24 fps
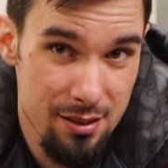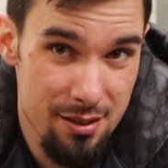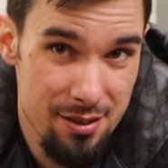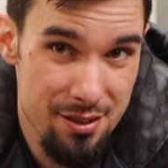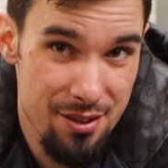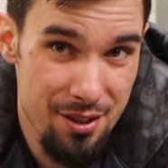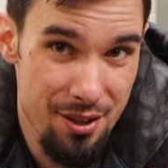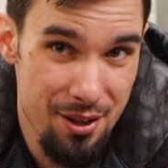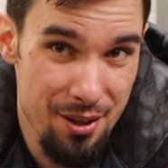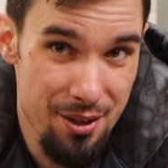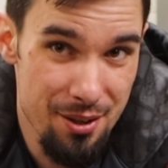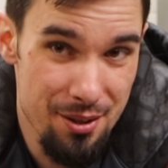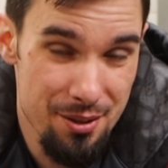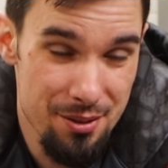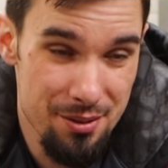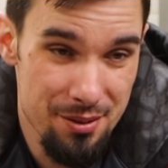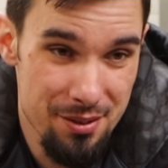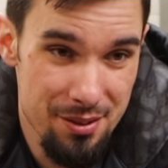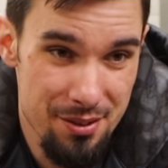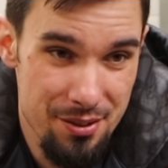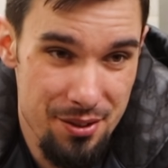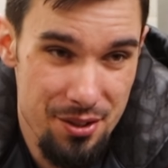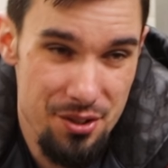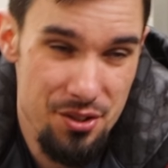So
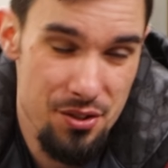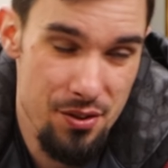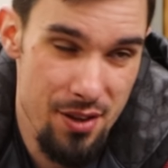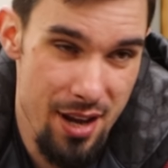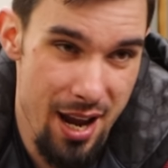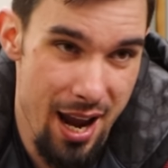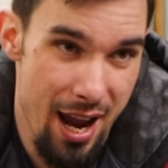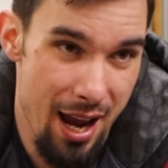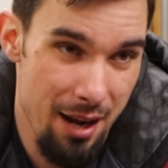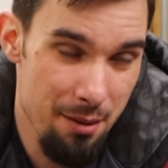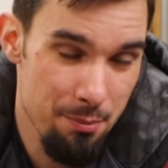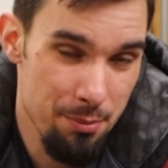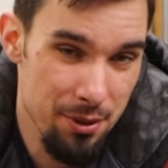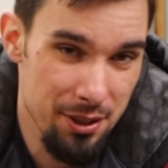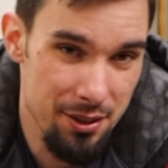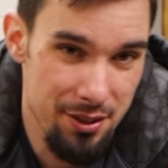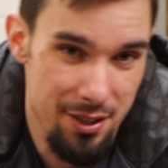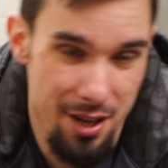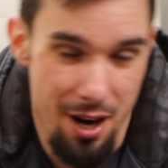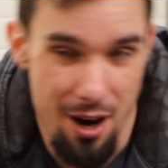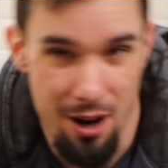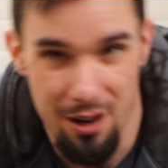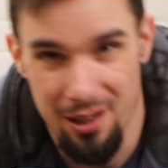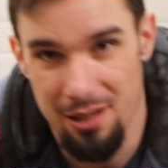there's that. But
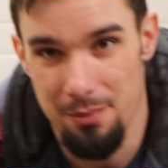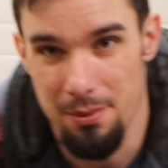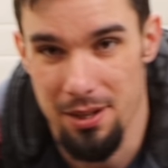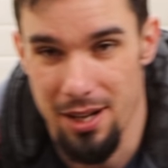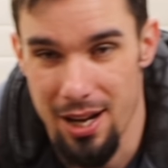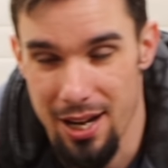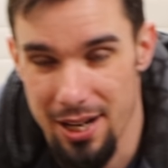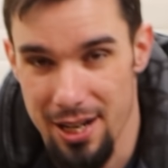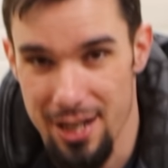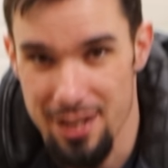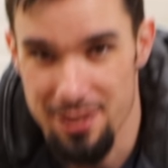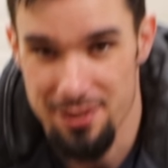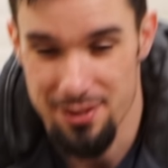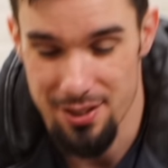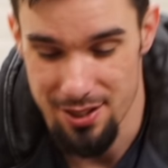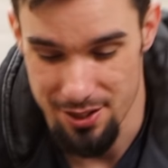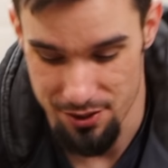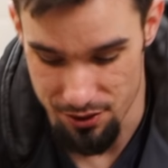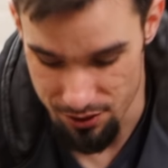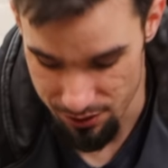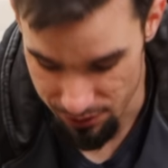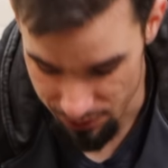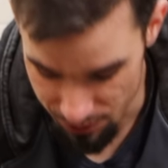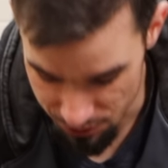the argument, I guess,
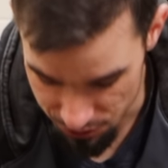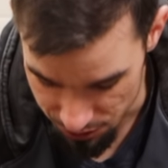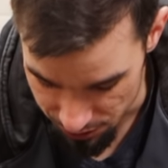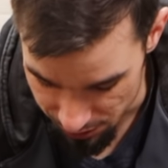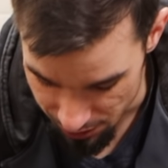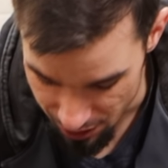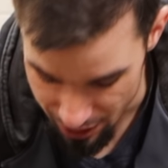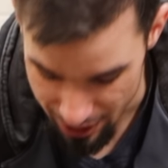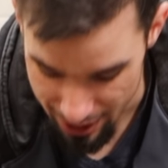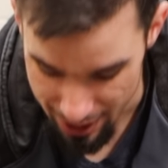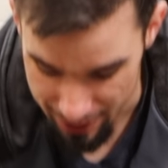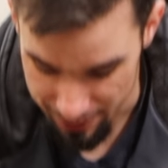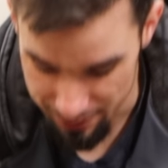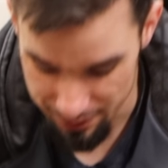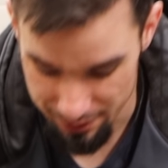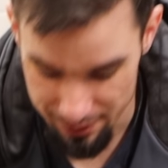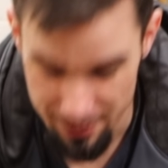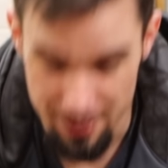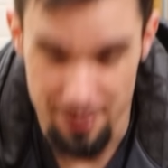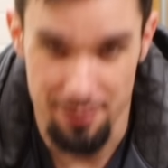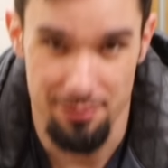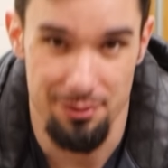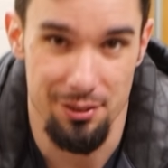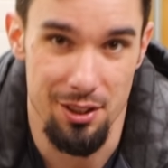is that there's a
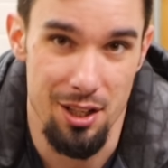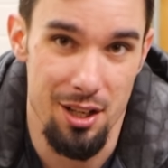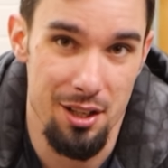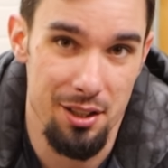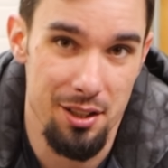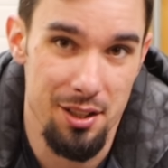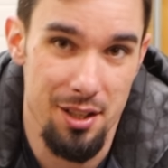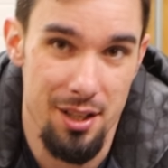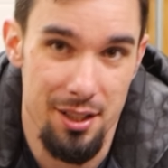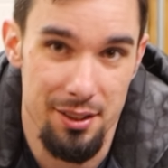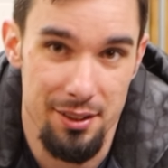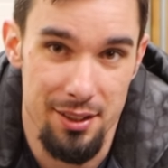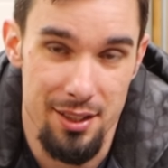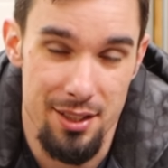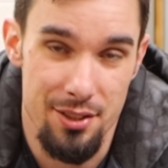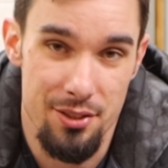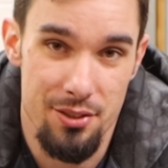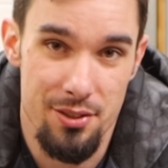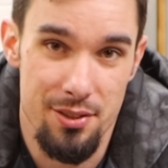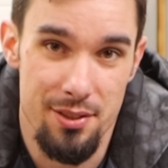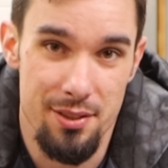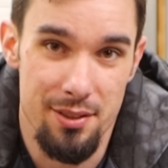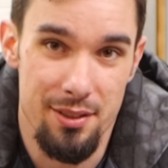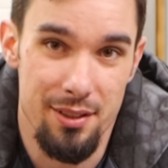lot of lug on
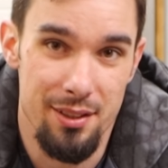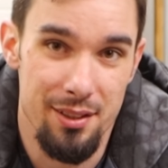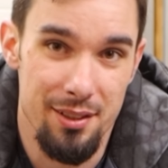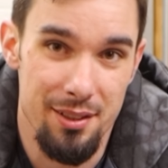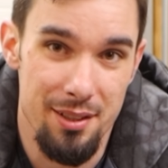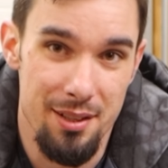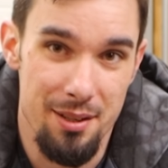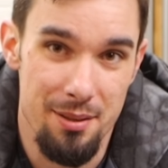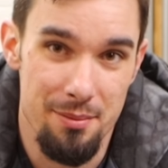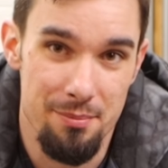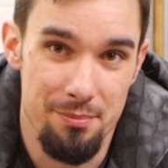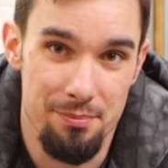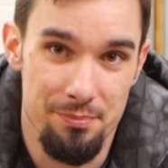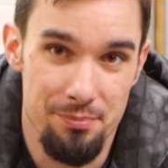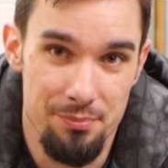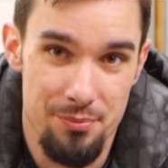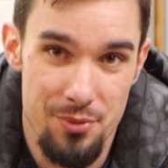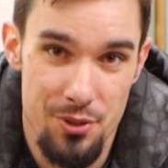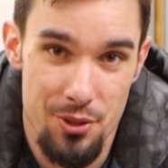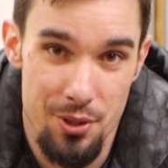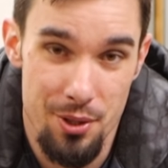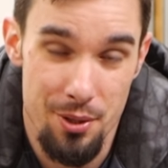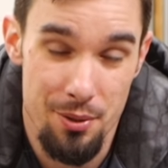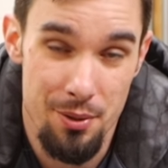this.
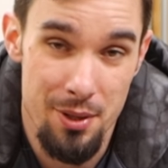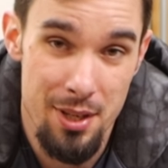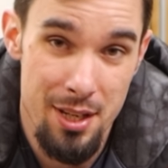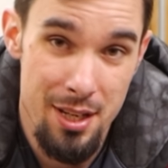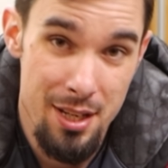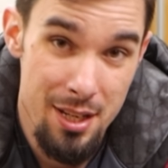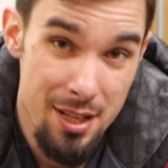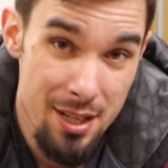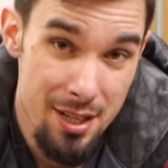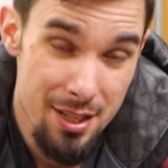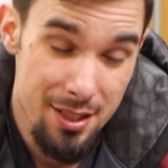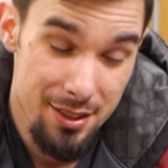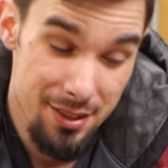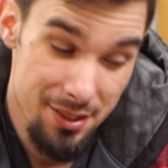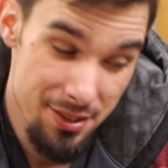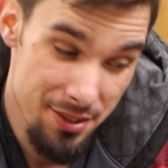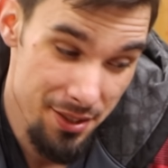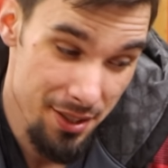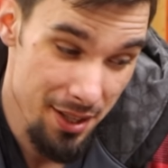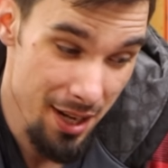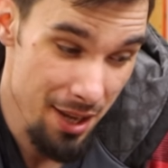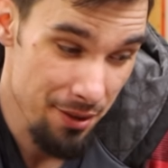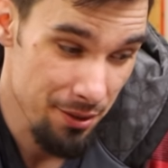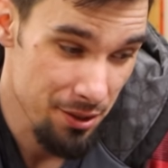So this
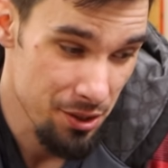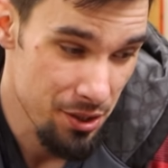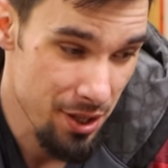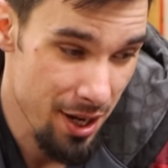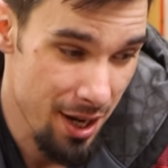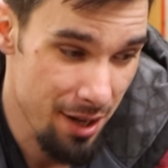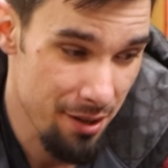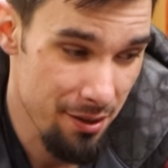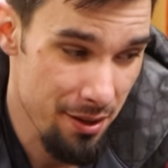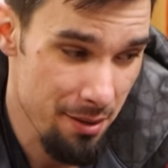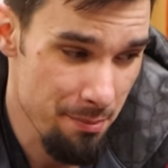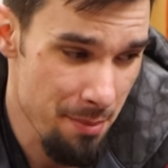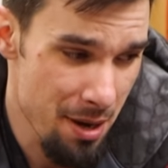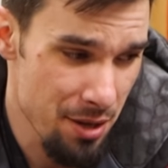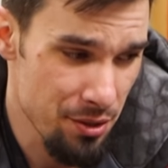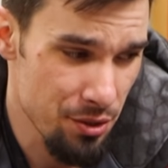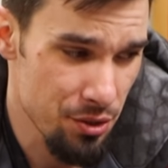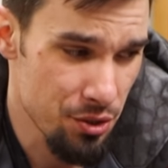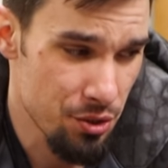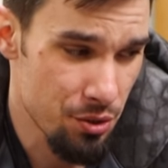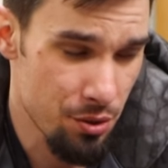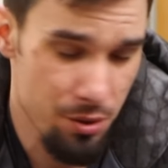is another tire that measures